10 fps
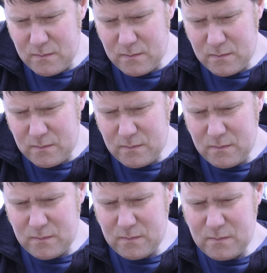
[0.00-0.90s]

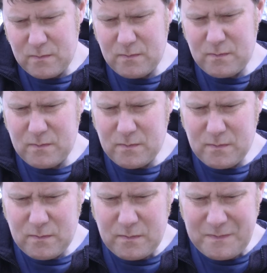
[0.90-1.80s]

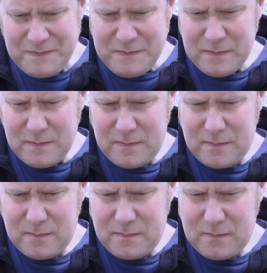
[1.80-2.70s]

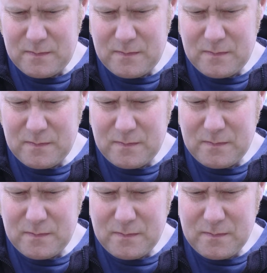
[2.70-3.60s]
(silence)